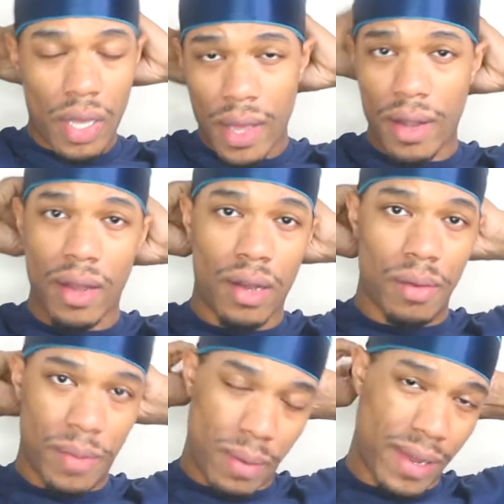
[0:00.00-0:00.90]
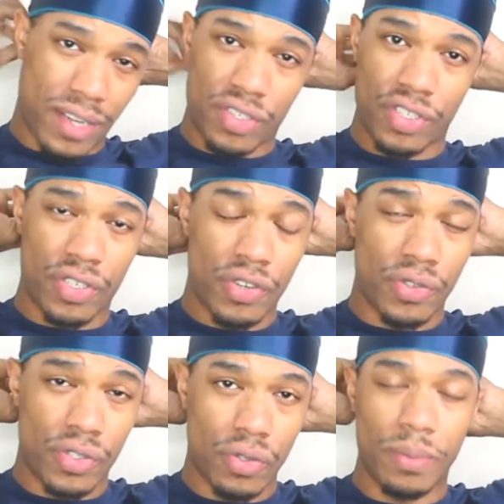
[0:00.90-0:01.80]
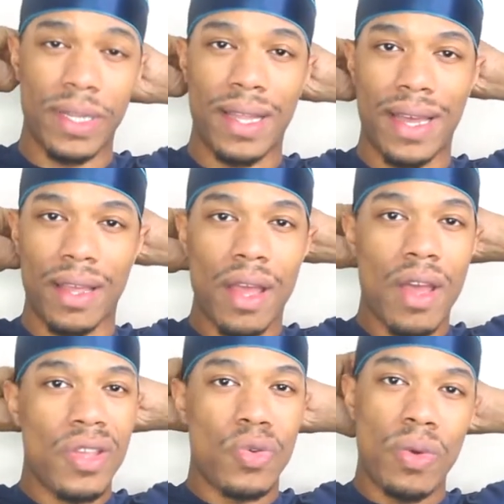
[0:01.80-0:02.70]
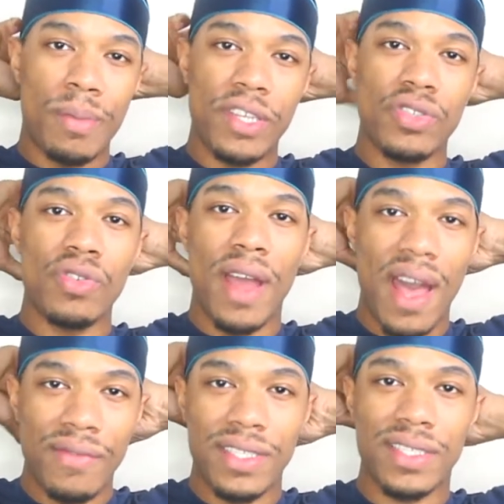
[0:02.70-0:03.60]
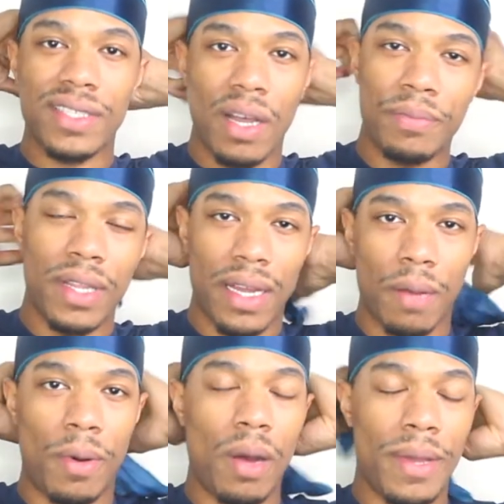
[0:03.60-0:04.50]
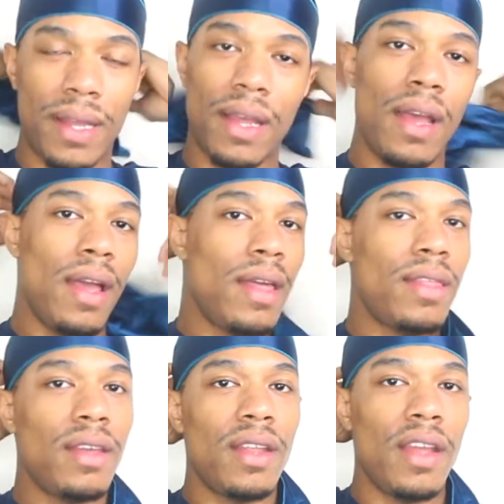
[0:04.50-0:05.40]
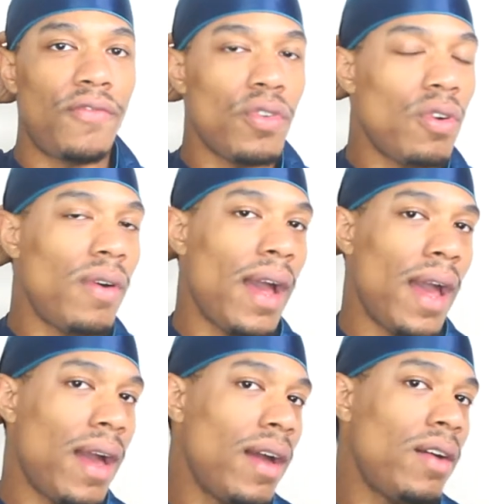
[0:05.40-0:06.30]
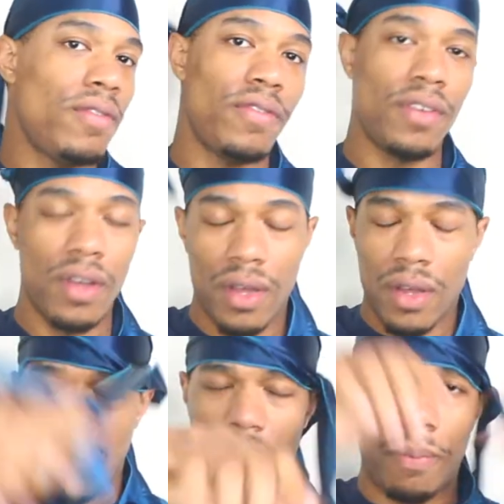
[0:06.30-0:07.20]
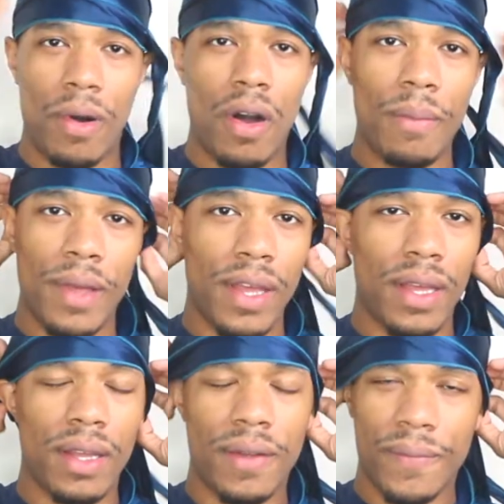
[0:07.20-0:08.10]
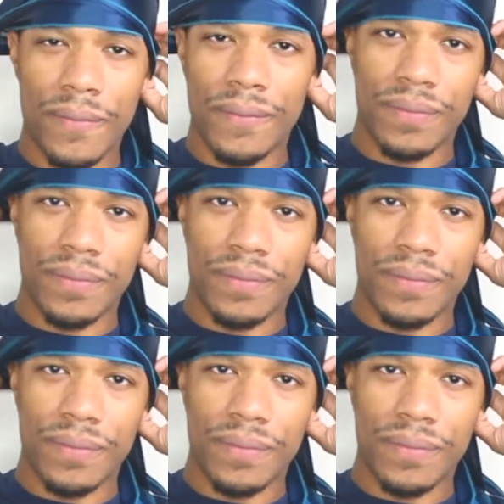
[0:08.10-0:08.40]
And I'm gonna actually show you too, but like you wanna make sure you're having something like a pomade. And then if you don't have a pomade,